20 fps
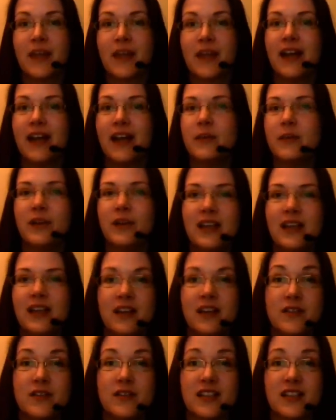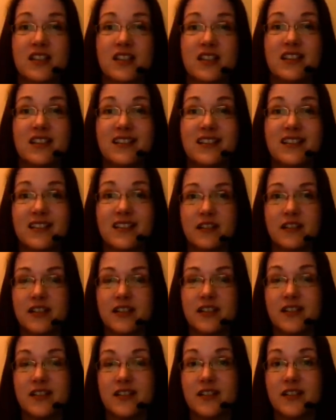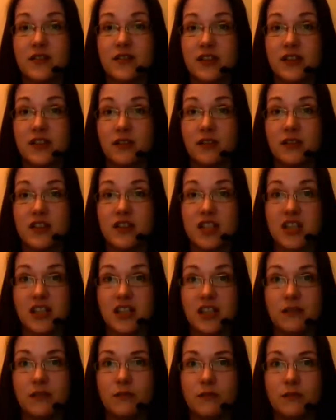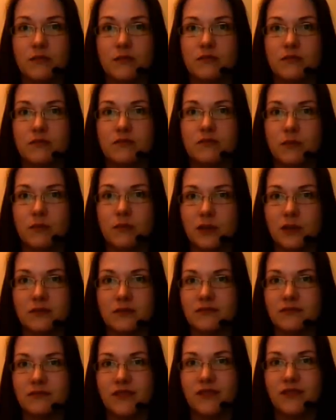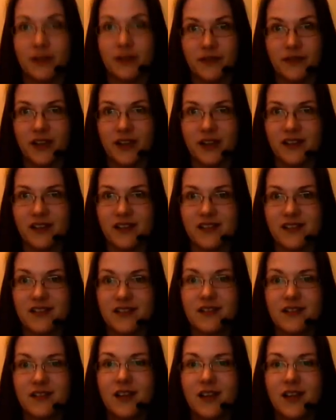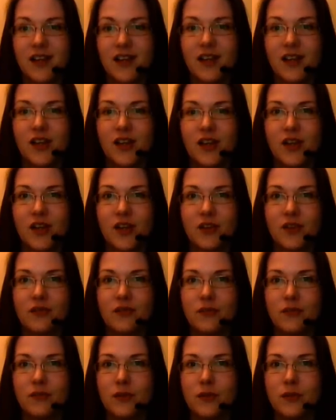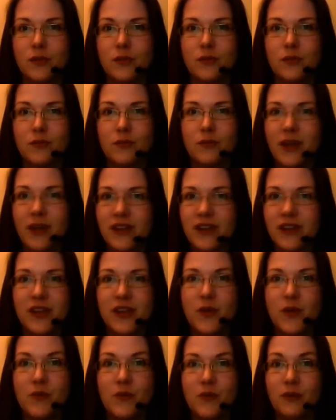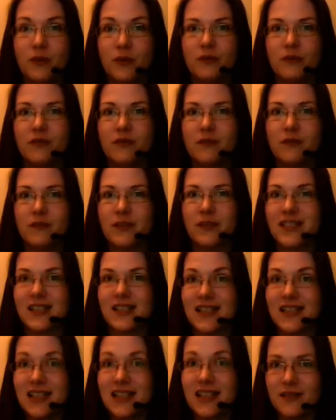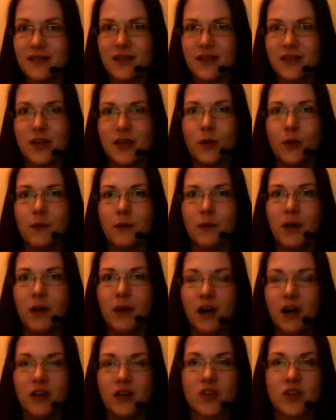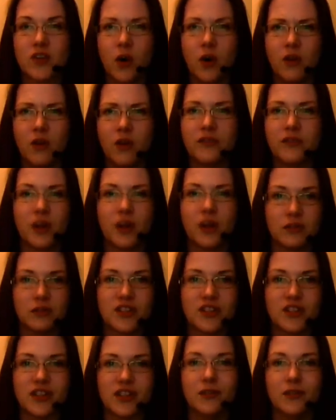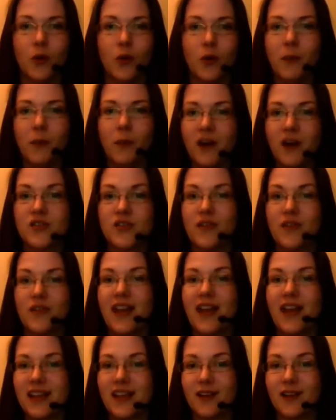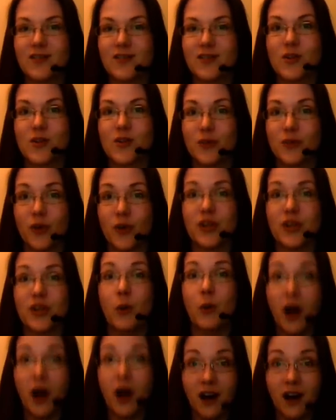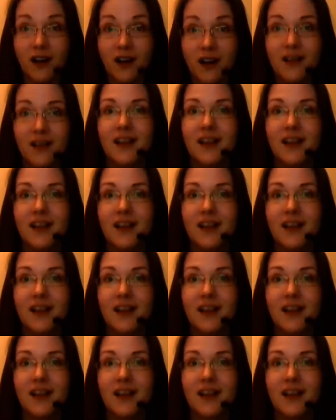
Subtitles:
Anyone here who's actually studied sociology will verify this. Whether you perceive that you are part of culture or part of a culture or not, you are.